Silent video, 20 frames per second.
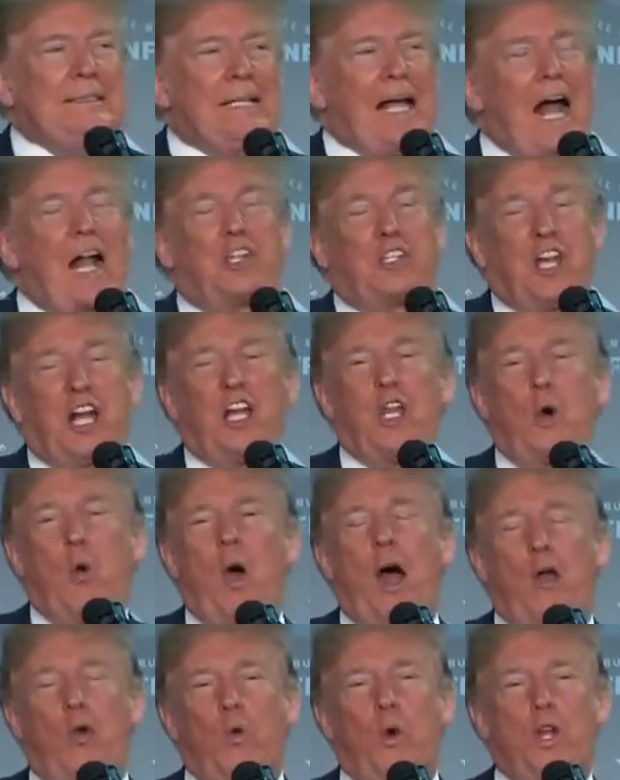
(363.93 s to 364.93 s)
I'll tell you
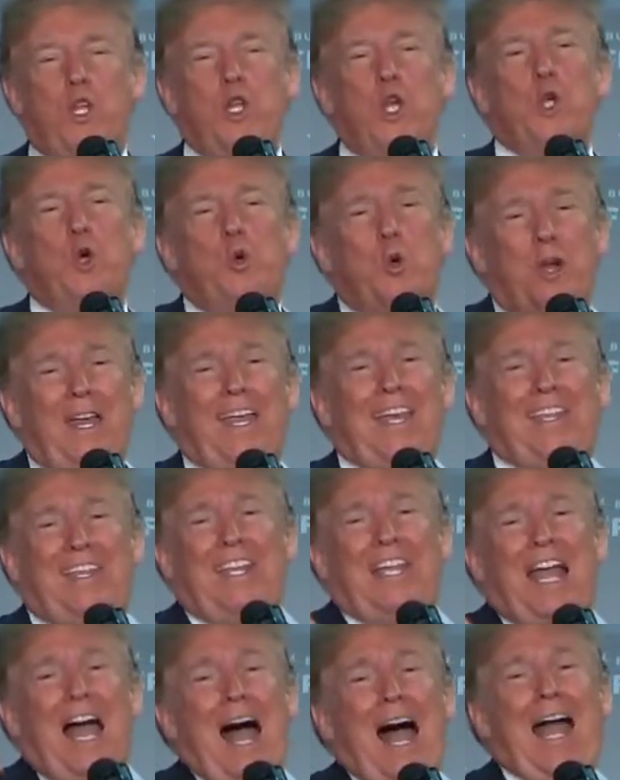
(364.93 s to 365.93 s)
what, when you read
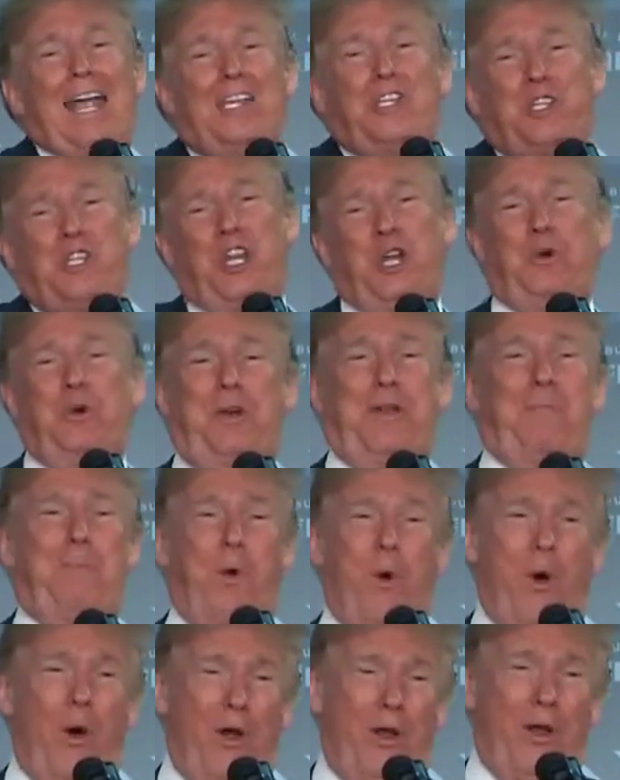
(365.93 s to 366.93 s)
the IG
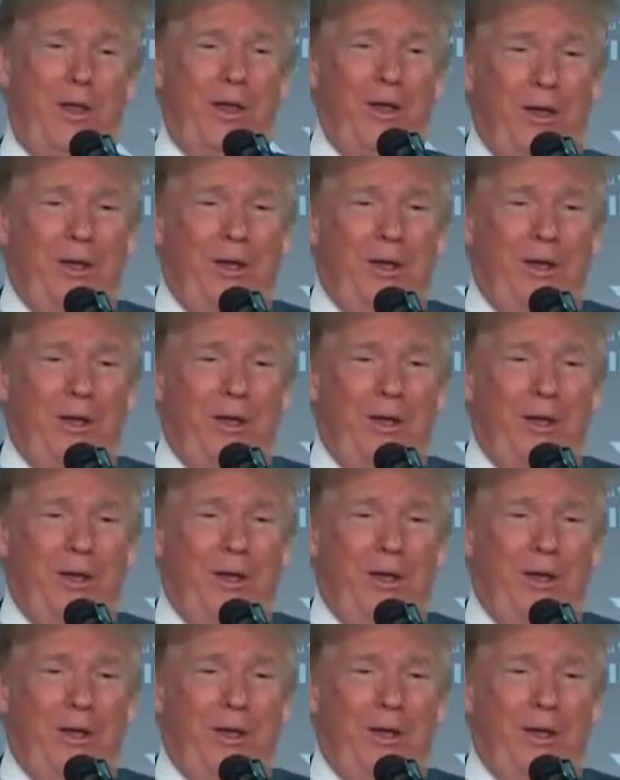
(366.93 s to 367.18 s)
report